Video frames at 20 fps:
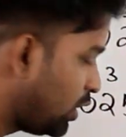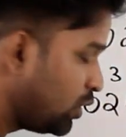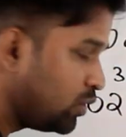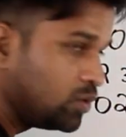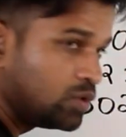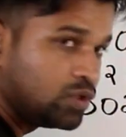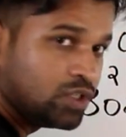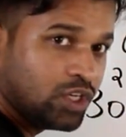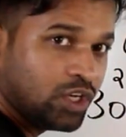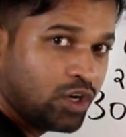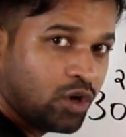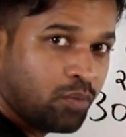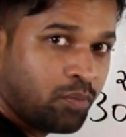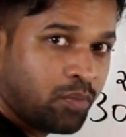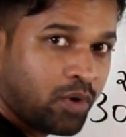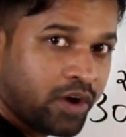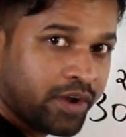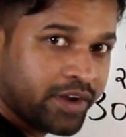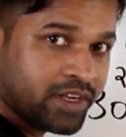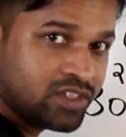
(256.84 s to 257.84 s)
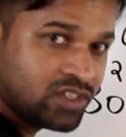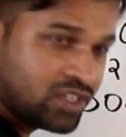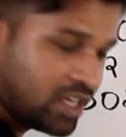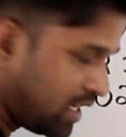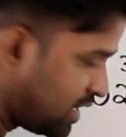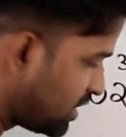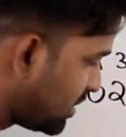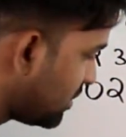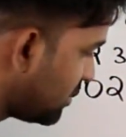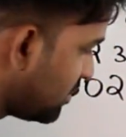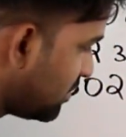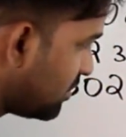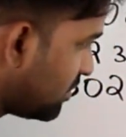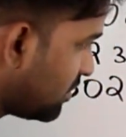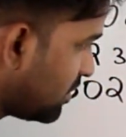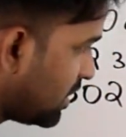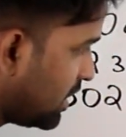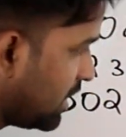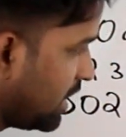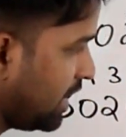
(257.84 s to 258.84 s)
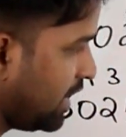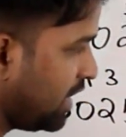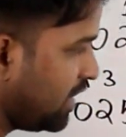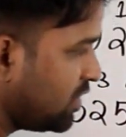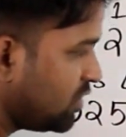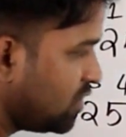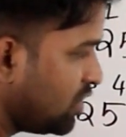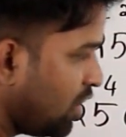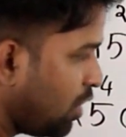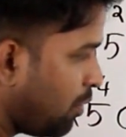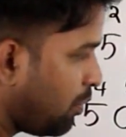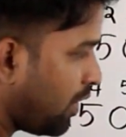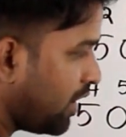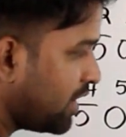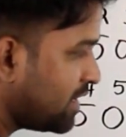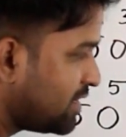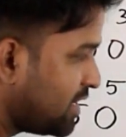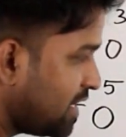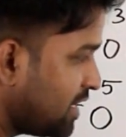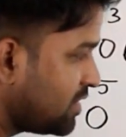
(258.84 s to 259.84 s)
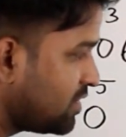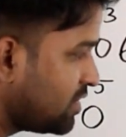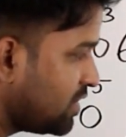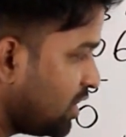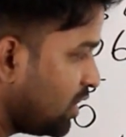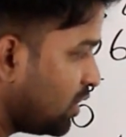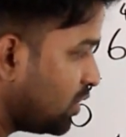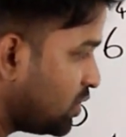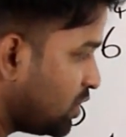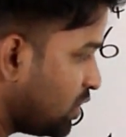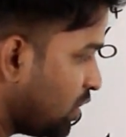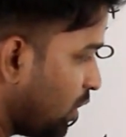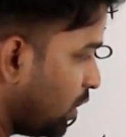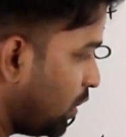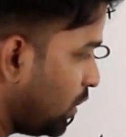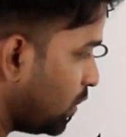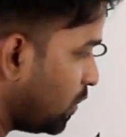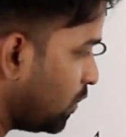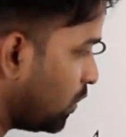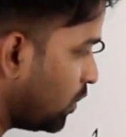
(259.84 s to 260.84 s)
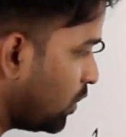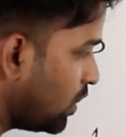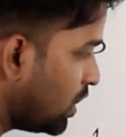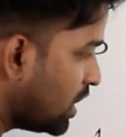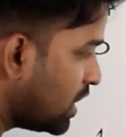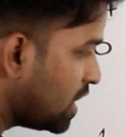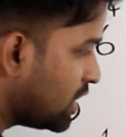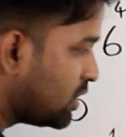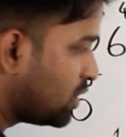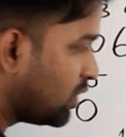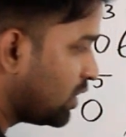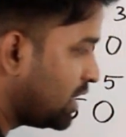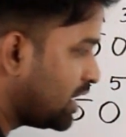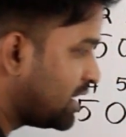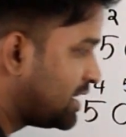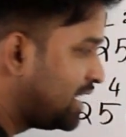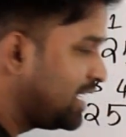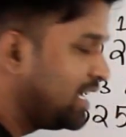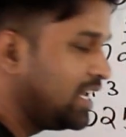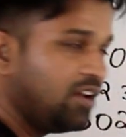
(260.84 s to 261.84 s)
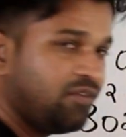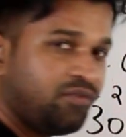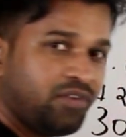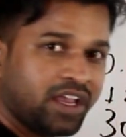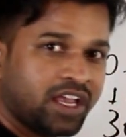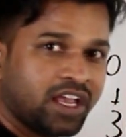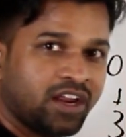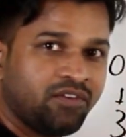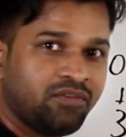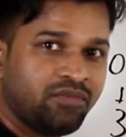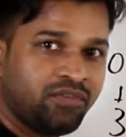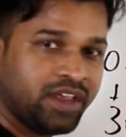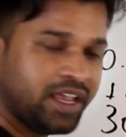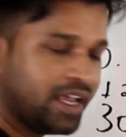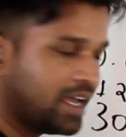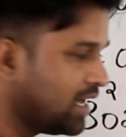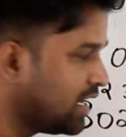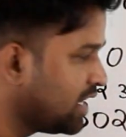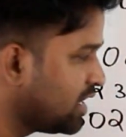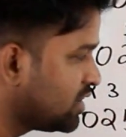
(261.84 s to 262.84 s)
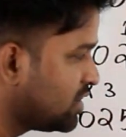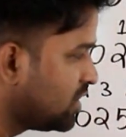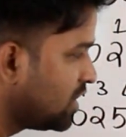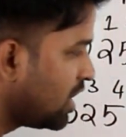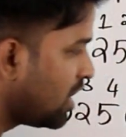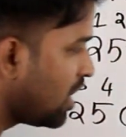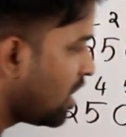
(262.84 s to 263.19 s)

to 0.6. It is 0.6002. So the significant figures